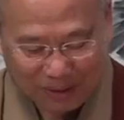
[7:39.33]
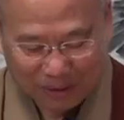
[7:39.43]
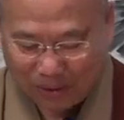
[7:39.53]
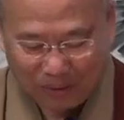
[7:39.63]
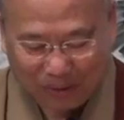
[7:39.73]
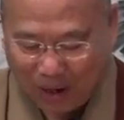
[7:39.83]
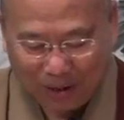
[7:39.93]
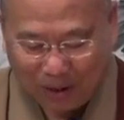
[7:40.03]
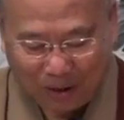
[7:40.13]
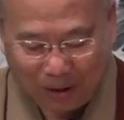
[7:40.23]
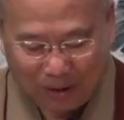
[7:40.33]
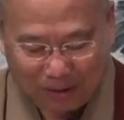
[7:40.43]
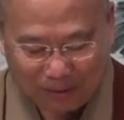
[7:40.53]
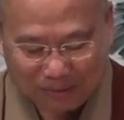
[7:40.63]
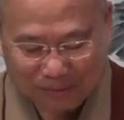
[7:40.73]
So not
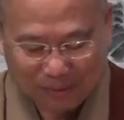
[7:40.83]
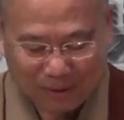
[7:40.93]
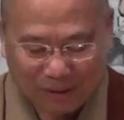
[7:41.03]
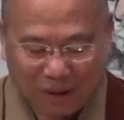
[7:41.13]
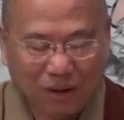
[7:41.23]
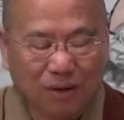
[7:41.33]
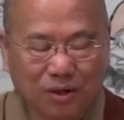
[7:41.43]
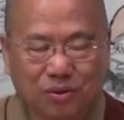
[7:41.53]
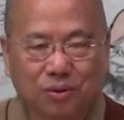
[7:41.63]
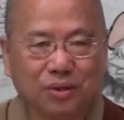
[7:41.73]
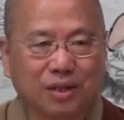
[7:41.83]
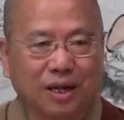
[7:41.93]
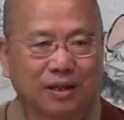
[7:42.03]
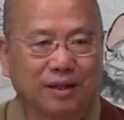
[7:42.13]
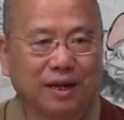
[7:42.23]
all asuras are
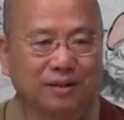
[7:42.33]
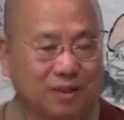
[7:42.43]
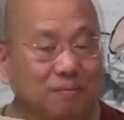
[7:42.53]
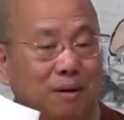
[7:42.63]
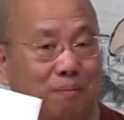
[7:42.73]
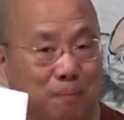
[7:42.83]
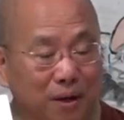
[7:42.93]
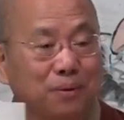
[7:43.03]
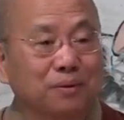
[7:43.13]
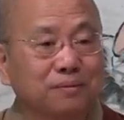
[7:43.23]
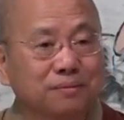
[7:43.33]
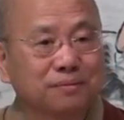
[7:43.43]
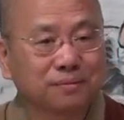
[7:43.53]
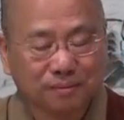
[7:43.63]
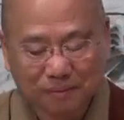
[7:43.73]
like that. Some are better.
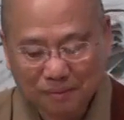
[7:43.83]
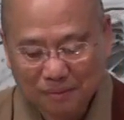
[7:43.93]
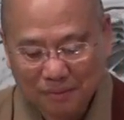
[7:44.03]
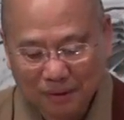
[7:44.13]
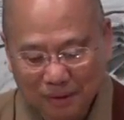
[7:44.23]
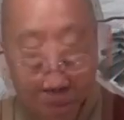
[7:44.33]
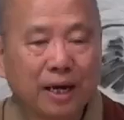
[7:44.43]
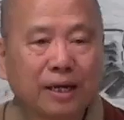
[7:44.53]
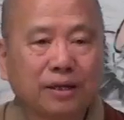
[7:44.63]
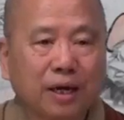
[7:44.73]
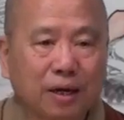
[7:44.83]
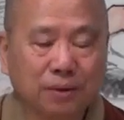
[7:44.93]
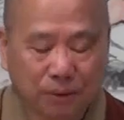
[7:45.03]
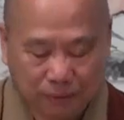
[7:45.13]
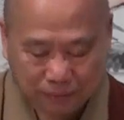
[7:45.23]
But I can
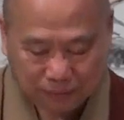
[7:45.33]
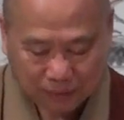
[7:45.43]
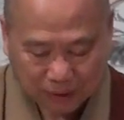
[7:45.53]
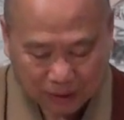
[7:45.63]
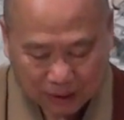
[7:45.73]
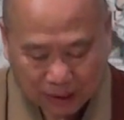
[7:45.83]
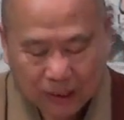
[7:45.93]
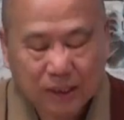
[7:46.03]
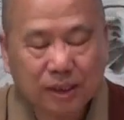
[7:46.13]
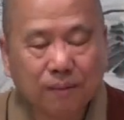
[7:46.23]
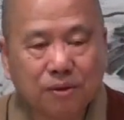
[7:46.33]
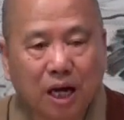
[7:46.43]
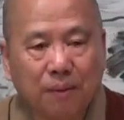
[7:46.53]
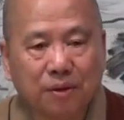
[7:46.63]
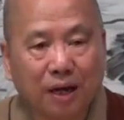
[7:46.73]
tell you,
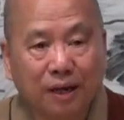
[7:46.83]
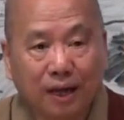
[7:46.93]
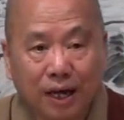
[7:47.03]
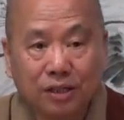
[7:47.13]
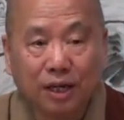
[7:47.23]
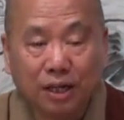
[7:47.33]
sometimes a nice